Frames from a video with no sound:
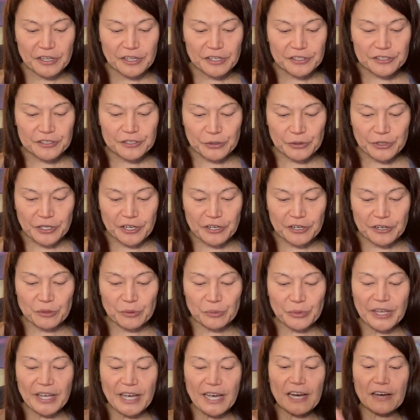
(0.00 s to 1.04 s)
So here
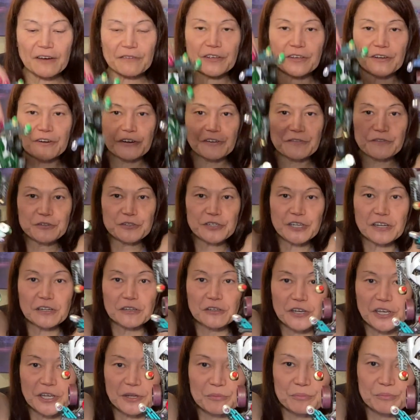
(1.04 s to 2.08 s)
we have here, if you take a
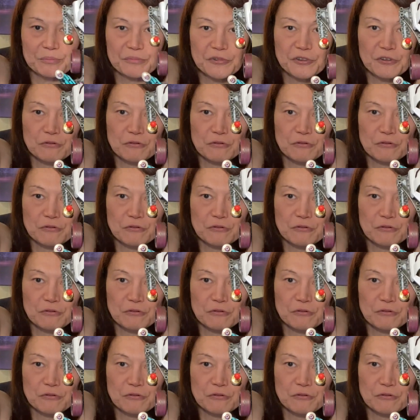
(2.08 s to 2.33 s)
look at